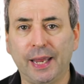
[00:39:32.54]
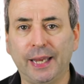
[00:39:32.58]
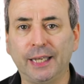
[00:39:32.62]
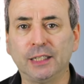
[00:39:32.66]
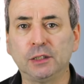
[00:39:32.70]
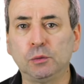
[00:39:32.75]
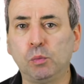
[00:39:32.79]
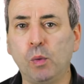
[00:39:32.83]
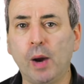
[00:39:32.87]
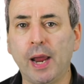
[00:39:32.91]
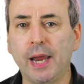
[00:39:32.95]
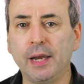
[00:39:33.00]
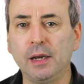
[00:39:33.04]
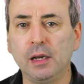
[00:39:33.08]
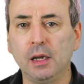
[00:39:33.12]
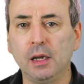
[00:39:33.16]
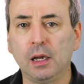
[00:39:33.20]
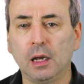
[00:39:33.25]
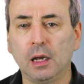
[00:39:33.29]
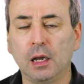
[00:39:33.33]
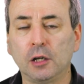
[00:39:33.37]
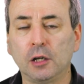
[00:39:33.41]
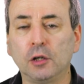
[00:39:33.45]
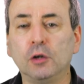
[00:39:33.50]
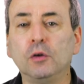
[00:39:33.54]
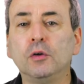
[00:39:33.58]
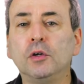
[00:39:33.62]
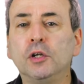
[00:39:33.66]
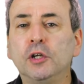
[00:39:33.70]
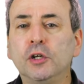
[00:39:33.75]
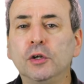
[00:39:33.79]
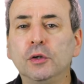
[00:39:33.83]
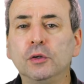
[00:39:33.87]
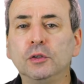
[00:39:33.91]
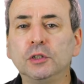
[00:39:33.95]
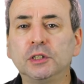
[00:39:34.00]
is when you
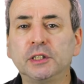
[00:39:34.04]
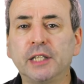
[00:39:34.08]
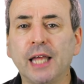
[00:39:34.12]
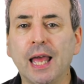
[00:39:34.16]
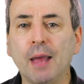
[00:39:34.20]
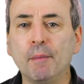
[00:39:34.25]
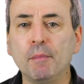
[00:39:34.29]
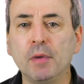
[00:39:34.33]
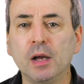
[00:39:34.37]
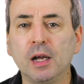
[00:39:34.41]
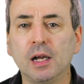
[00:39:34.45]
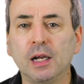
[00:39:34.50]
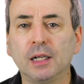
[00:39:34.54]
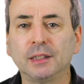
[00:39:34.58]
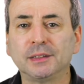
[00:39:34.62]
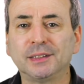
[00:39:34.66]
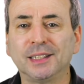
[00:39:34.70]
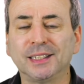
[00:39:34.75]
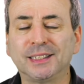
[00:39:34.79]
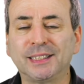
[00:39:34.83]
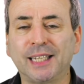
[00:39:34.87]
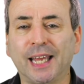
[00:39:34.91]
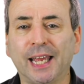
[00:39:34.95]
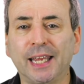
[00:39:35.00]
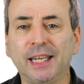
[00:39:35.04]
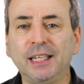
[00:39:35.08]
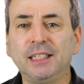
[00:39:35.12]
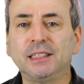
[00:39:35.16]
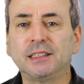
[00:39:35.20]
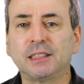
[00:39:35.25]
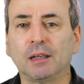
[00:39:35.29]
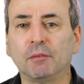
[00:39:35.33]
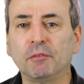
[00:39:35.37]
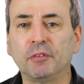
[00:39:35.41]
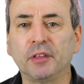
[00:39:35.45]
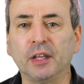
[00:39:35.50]
use them to take
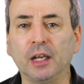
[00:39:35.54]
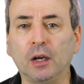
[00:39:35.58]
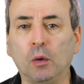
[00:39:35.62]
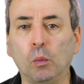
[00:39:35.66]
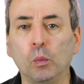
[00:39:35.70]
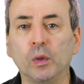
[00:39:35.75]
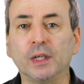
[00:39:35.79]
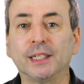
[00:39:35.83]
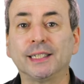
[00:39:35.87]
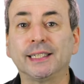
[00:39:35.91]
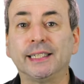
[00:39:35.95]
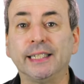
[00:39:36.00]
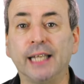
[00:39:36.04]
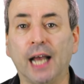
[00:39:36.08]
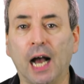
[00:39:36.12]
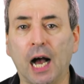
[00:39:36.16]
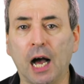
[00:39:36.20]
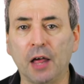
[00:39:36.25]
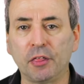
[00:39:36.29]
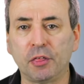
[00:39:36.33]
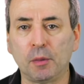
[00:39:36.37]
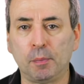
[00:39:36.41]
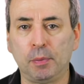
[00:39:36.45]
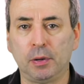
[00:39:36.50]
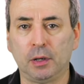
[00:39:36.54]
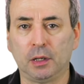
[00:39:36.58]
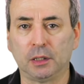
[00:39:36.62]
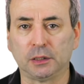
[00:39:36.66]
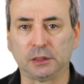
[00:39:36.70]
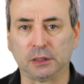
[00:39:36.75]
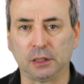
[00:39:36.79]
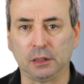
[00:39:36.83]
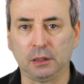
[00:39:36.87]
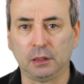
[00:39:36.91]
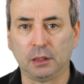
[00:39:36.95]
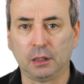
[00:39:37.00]
something which the other
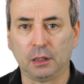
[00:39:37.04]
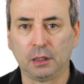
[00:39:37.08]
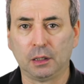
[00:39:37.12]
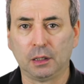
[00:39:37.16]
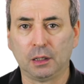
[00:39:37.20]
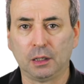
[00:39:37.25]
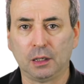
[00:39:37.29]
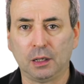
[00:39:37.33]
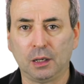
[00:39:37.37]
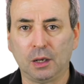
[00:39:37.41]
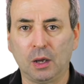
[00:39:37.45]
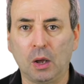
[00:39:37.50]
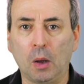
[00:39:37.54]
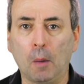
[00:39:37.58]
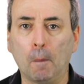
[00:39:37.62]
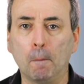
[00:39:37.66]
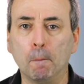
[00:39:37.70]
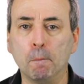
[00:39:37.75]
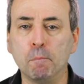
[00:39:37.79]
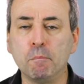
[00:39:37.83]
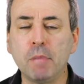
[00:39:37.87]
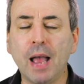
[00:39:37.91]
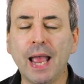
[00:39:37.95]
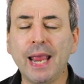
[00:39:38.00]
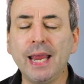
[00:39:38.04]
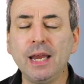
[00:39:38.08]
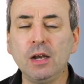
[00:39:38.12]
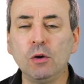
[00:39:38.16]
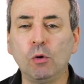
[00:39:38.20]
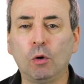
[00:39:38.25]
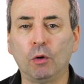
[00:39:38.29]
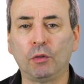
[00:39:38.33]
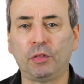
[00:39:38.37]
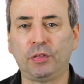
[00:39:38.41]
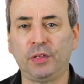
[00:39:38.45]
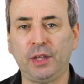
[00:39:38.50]
person may
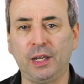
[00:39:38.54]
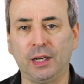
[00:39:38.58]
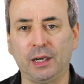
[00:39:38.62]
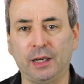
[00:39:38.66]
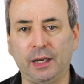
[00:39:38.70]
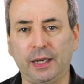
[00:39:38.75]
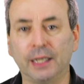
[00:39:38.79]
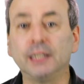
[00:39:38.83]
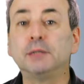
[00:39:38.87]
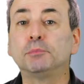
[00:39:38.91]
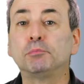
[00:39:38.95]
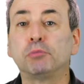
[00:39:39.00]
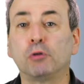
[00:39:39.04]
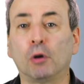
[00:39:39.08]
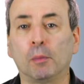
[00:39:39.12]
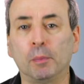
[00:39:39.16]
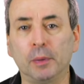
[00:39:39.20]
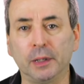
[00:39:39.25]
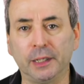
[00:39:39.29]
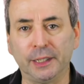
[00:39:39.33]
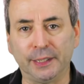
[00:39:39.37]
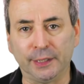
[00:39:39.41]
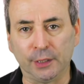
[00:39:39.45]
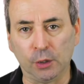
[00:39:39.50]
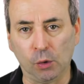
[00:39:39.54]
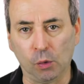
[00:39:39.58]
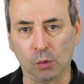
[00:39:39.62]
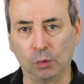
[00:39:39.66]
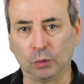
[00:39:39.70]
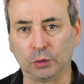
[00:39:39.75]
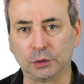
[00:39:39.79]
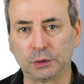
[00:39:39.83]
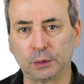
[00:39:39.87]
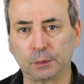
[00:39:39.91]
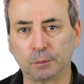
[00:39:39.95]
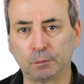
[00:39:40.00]
not think is properly
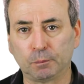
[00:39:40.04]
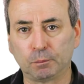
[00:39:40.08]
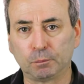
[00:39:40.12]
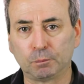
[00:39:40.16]
yours.